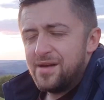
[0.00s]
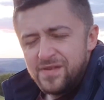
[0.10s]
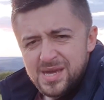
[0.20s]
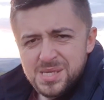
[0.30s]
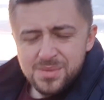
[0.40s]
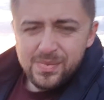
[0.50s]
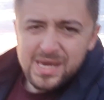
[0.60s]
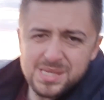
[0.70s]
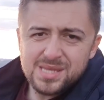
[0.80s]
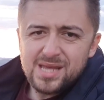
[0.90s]
think it's
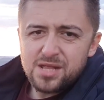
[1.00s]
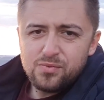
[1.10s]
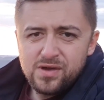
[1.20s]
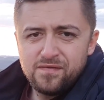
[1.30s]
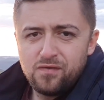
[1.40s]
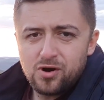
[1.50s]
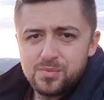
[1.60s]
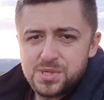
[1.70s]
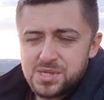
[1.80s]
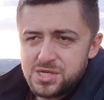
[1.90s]
amazing that we have
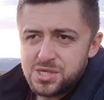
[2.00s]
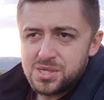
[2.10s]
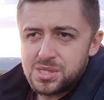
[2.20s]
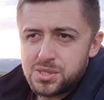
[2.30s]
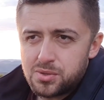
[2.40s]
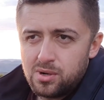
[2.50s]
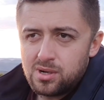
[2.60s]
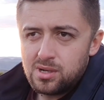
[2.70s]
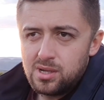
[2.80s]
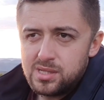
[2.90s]
formed such a
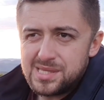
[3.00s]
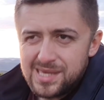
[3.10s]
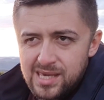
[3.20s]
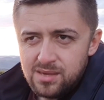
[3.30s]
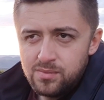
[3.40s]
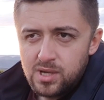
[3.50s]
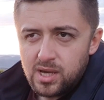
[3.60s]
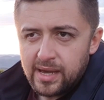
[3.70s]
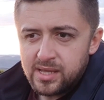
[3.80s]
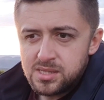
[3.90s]
strong team
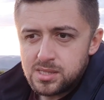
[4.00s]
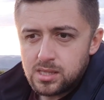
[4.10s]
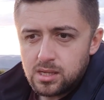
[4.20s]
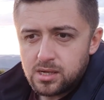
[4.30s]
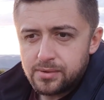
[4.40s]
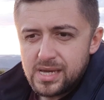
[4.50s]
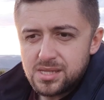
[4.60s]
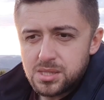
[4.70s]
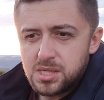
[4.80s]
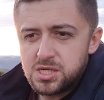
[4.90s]
and
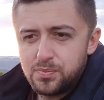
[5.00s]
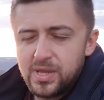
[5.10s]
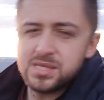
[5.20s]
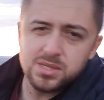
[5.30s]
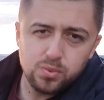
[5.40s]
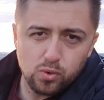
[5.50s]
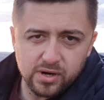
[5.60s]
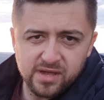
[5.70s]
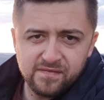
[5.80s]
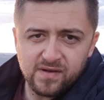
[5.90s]
created such a pleasant
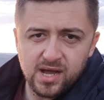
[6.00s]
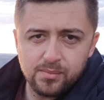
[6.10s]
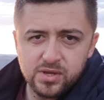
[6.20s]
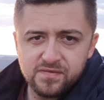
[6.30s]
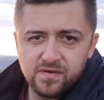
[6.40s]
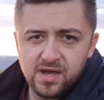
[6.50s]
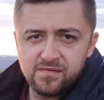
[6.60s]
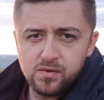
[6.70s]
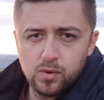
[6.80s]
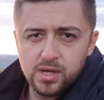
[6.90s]
work environment for
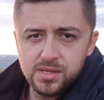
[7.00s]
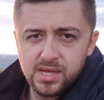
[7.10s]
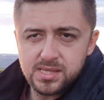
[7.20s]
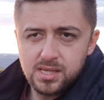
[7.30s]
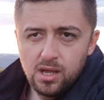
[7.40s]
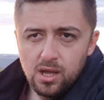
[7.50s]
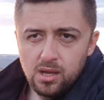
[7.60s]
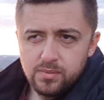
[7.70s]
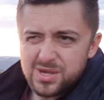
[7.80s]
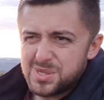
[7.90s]
everyone, that
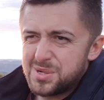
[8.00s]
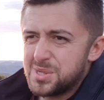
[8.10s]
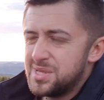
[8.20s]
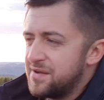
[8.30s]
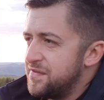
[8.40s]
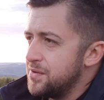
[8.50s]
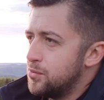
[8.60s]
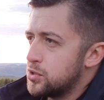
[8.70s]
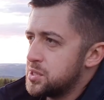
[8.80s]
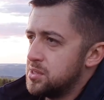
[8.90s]
because there's nothing
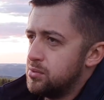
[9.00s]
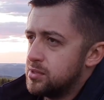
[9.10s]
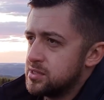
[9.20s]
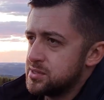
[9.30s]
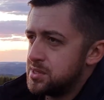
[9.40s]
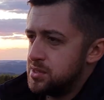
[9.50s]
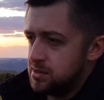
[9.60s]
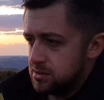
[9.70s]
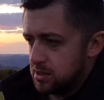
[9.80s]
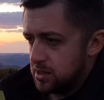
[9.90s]
worse in the world
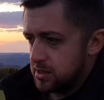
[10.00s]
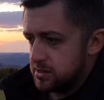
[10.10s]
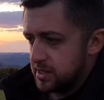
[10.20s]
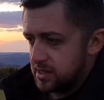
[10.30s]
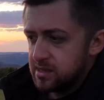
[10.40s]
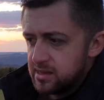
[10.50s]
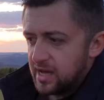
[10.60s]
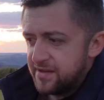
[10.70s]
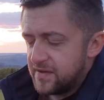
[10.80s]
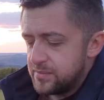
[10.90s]
to like in life, I